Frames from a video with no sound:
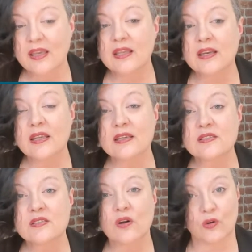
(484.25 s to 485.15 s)
It
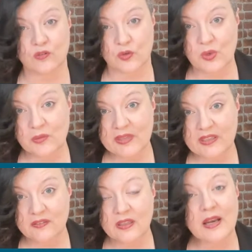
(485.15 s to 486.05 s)
is
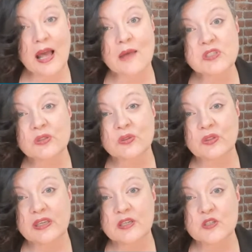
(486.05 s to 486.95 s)
overwhelming. It
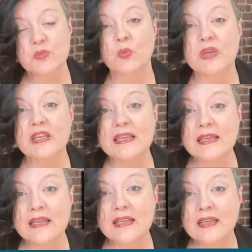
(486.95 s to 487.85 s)
absolutely is. But we
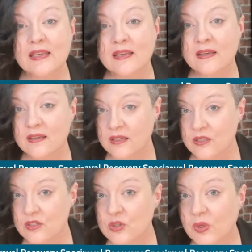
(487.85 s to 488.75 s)
need
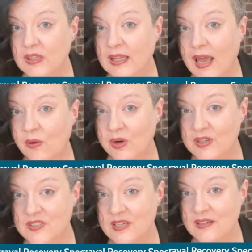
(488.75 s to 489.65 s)
to allow
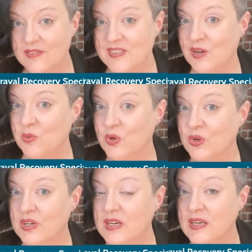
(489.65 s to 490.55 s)
ourselves, that
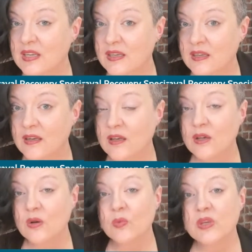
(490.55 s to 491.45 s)
word need,
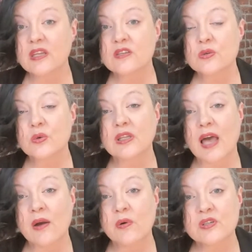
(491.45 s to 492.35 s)
we need to
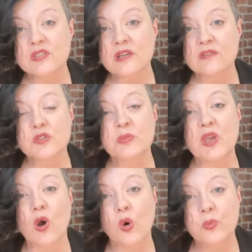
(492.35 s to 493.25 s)
allow ourselves to
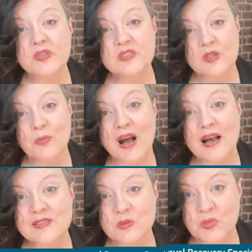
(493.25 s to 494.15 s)
be open to the
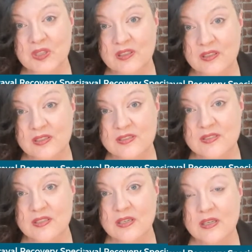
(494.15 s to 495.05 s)

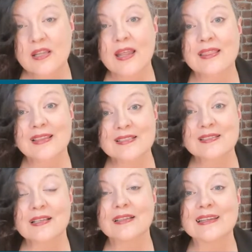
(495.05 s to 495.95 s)
possibilities, that
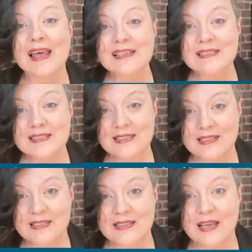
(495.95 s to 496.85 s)
this is a
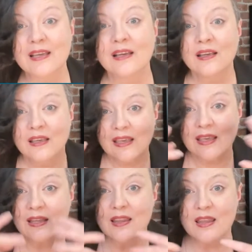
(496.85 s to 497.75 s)
lesson
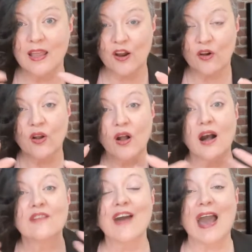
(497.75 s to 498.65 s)
in there
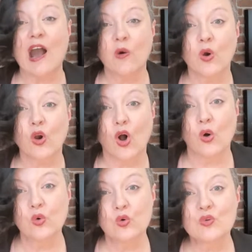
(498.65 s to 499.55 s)
of our
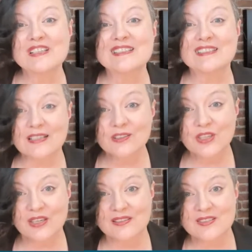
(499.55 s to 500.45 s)
own
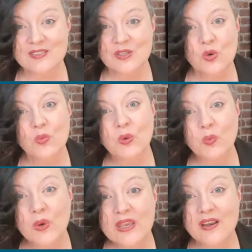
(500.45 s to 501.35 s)
resilience,
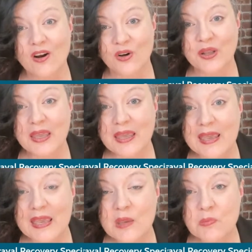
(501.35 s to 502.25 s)
what we are
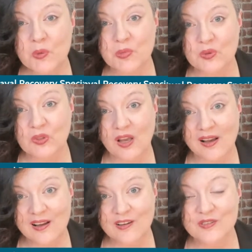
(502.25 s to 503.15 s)
capable
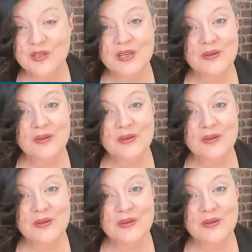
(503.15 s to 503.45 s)
of.